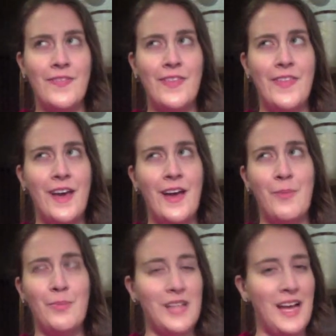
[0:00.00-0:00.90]

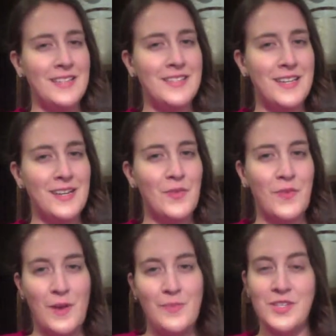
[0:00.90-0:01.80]
the plastic
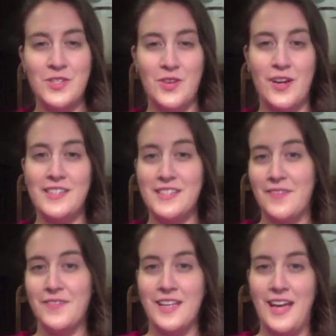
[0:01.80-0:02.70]
from the straws
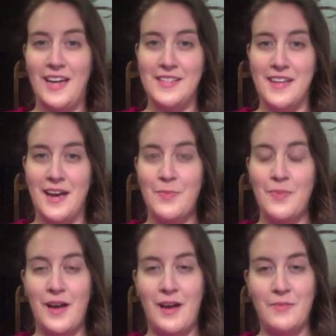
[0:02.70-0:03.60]
definitely adds up,
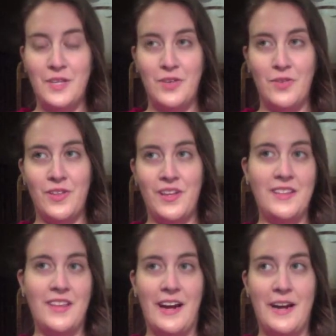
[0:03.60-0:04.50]
and you think
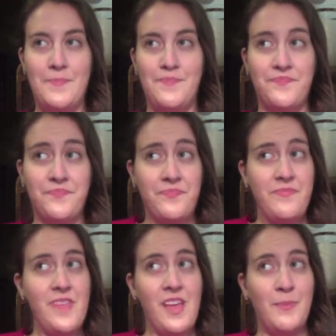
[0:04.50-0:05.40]
that
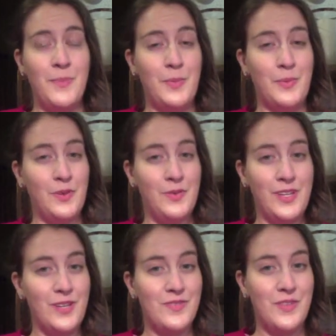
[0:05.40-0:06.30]
people only
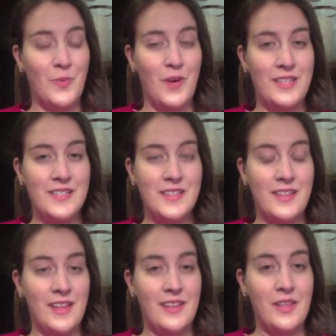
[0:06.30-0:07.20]
use it once and
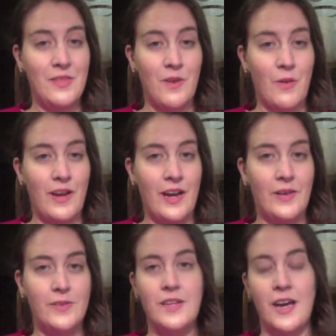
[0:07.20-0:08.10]
then they throw it
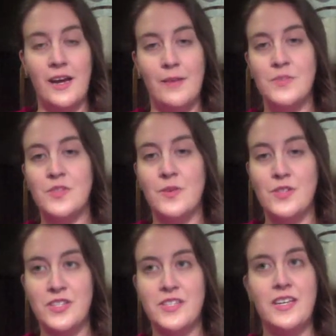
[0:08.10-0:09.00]
out. So it's
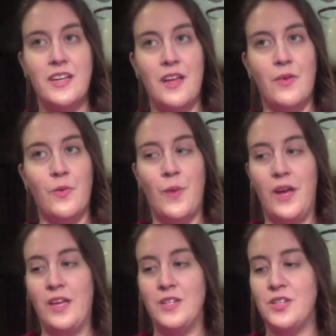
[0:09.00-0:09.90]
just another
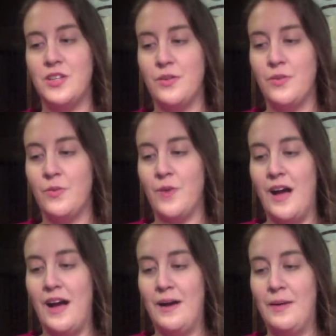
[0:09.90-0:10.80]
way to,
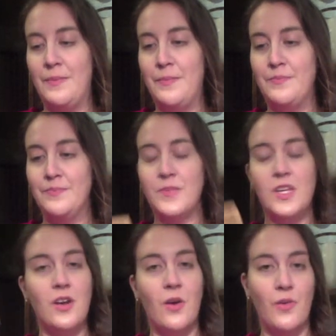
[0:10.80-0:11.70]

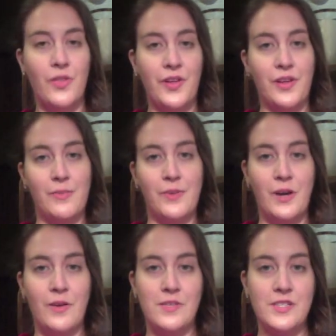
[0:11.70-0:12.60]
you know, think
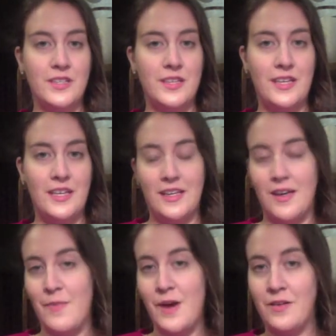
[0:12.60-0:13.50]
about the
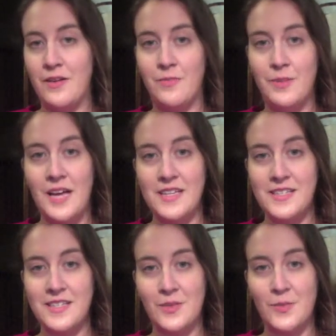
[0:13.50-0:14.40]
amount of
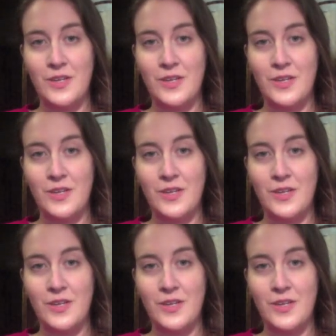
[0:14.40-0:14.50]
plastic we